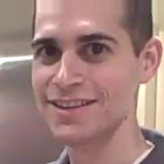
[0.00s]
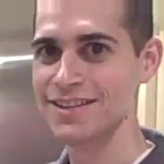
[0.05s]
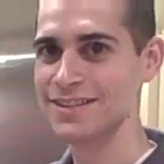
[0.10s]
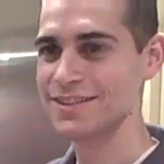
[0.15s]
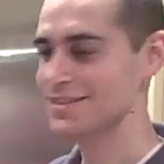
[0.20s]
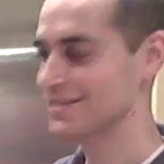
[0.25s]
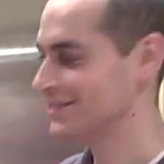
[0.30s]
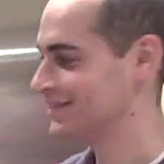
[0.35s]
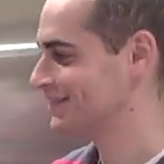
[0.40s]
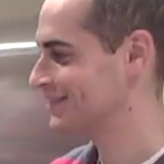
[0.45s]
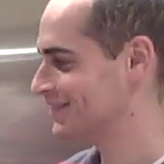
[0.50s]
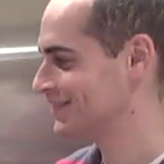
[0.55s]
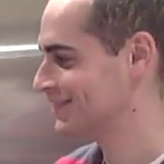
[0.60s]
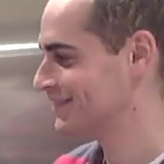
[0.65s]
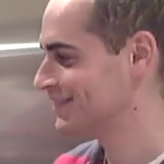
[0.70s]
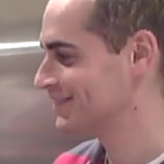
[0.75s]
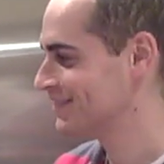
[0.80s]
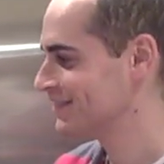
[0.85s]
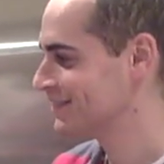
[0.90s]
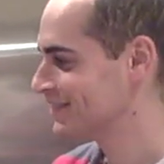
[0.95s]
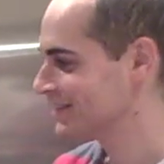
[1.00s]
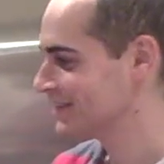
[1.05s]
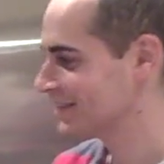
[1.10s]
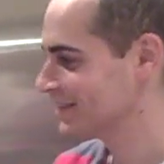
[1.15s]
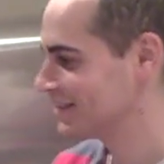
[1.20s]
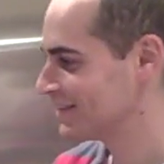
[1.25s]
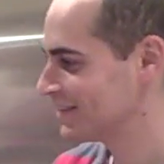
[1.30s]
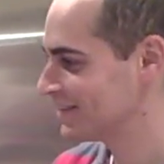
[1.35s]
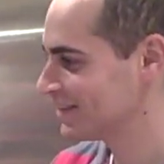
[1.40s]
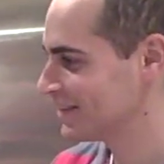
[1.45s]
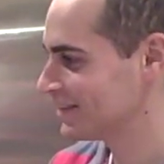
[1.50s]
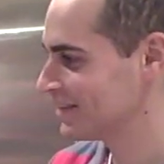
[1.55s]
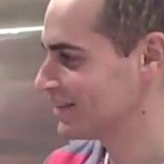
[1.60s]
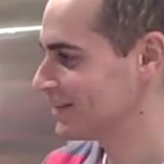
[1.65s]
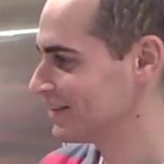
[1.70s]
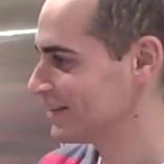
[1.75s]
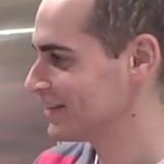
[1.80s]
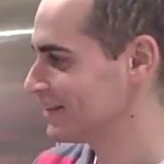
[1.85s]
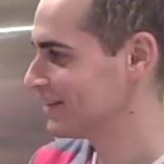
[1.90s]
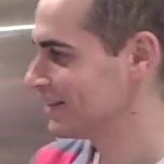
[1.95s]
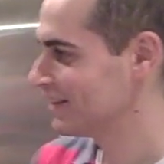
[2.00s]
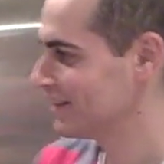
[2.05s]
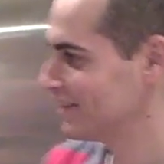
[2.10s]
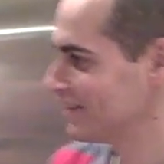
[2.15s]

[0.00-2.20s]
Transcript: One of our superheroes, Leron.